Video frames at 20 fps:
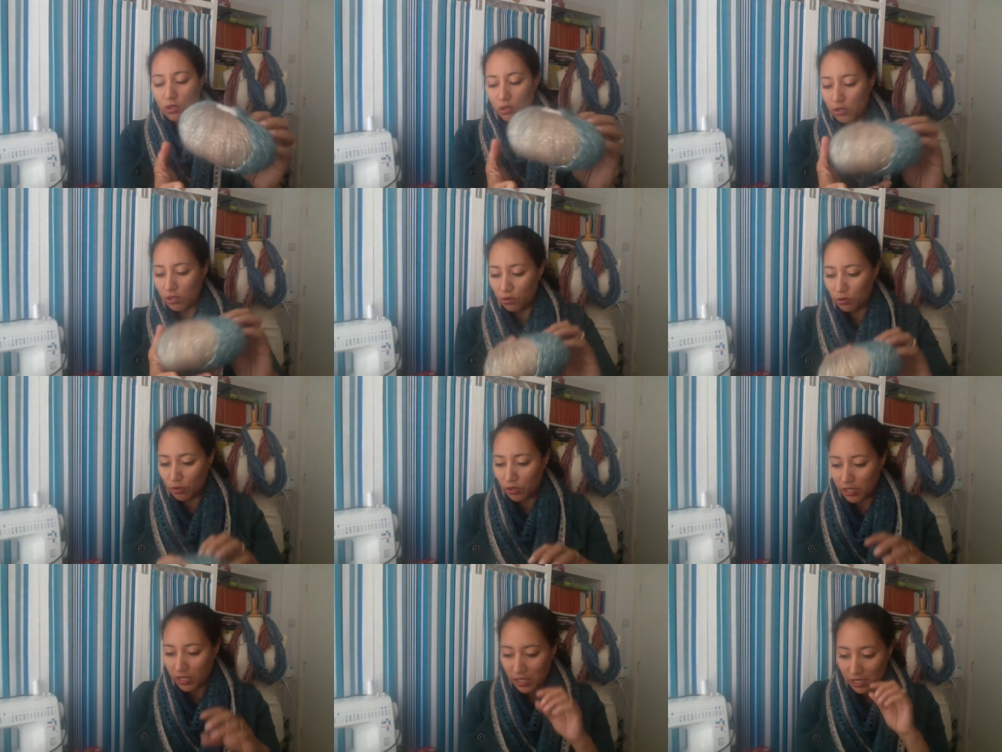
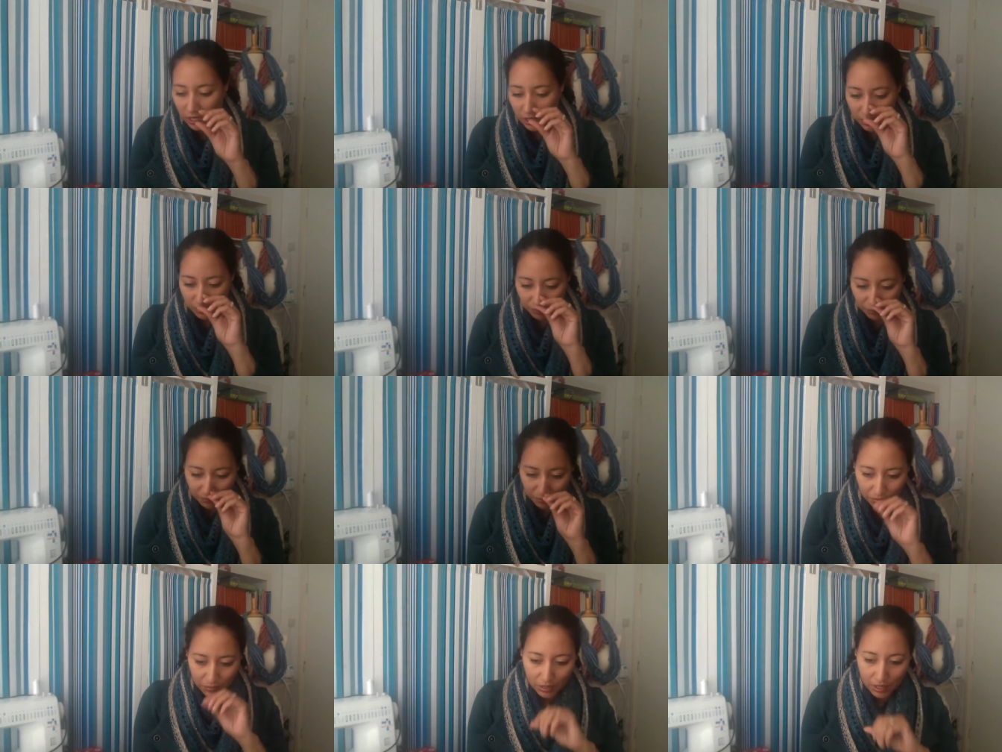couldn't resist.
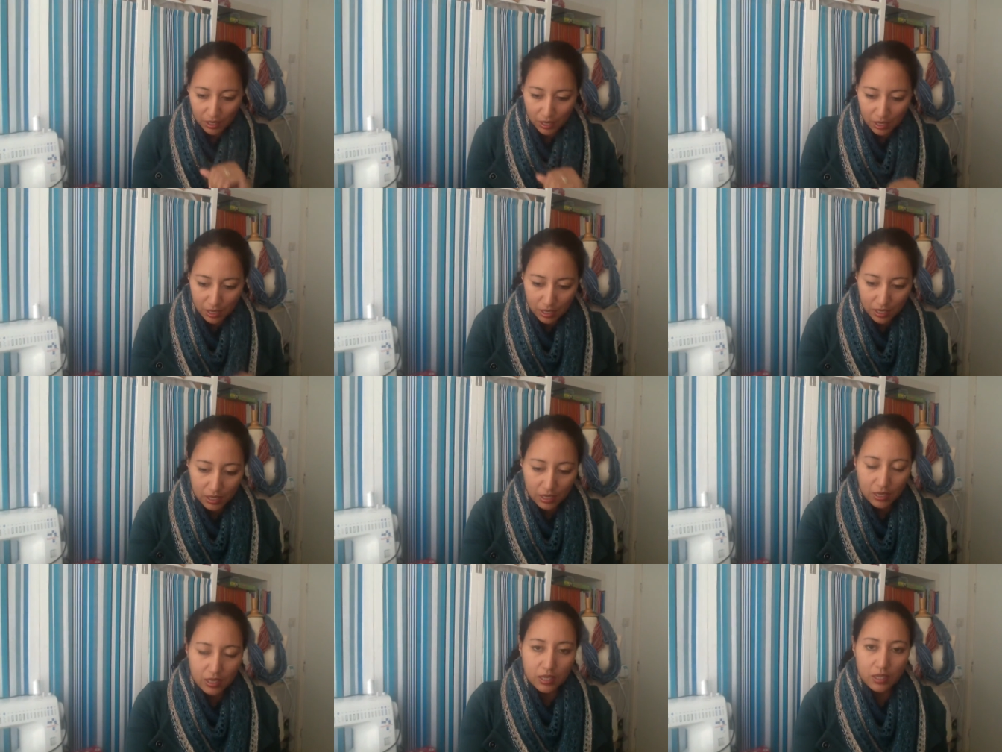
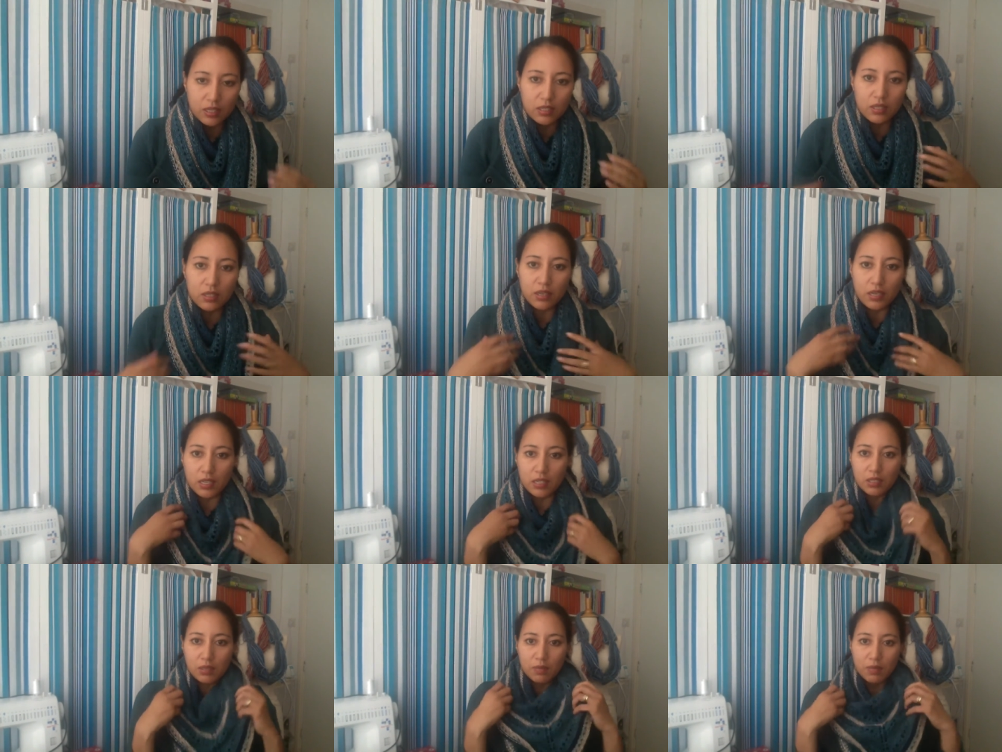So
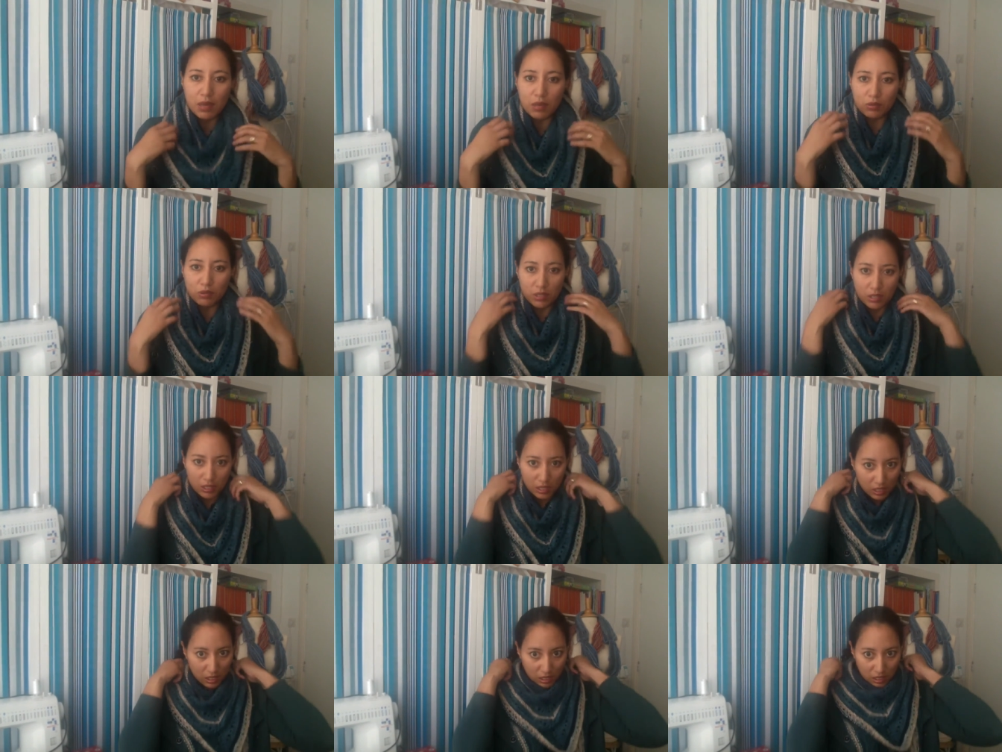that's about
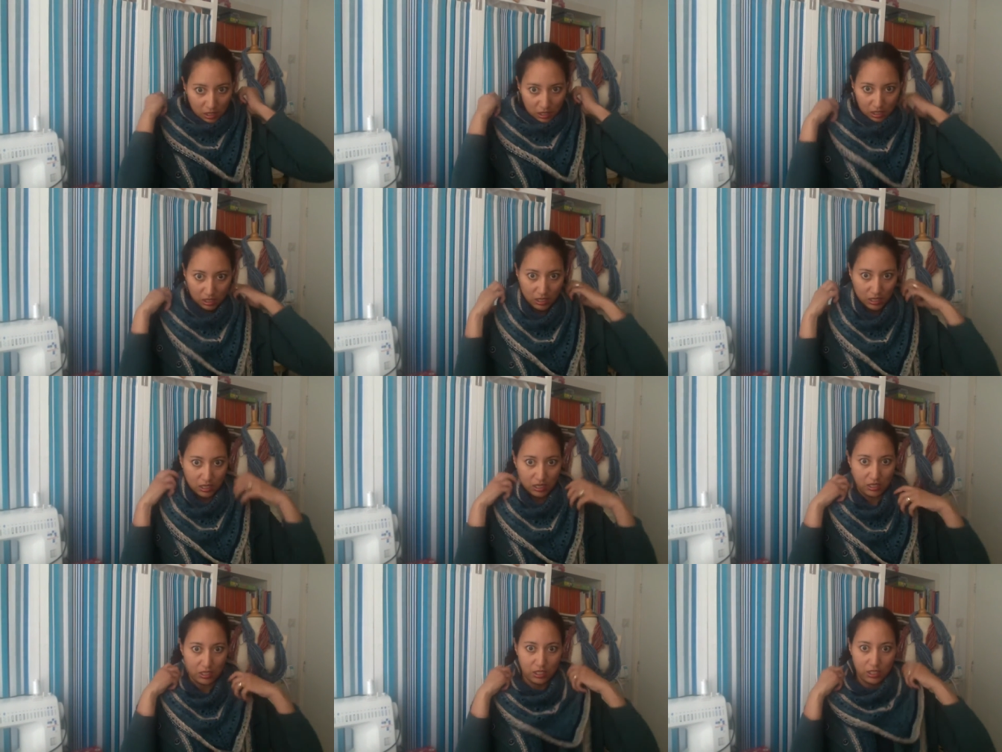this
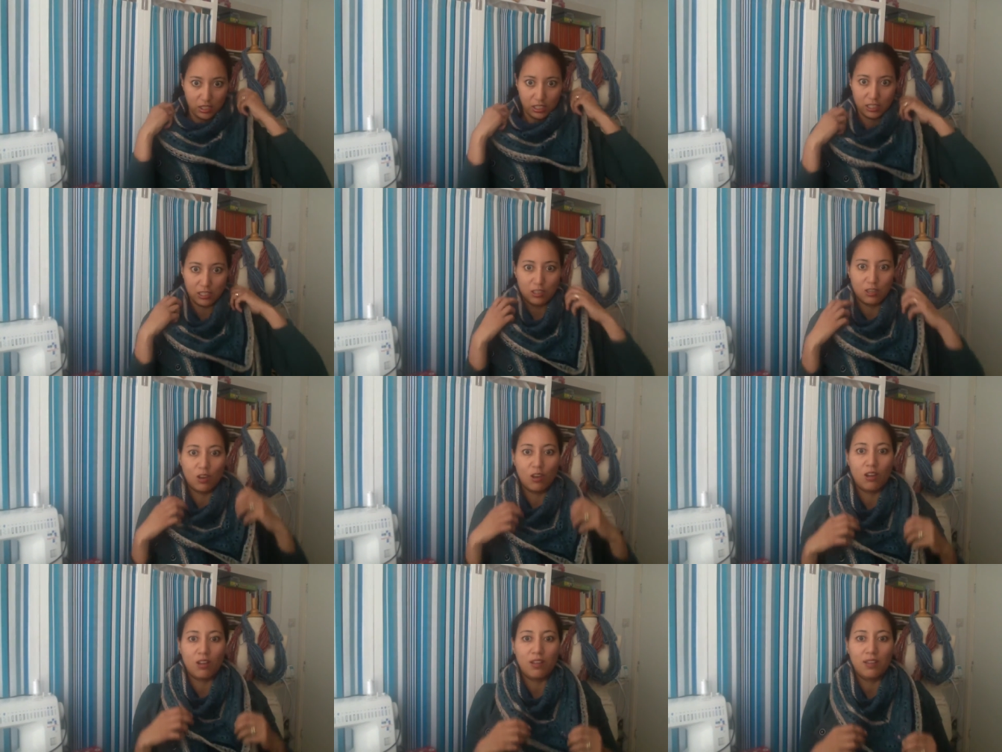
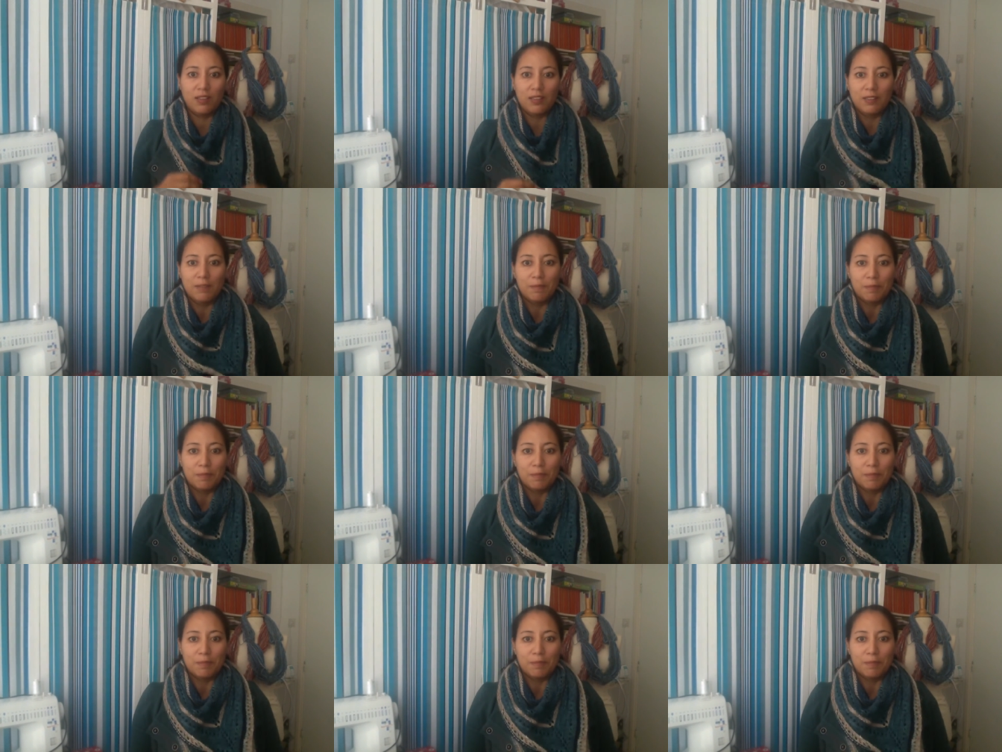shawl.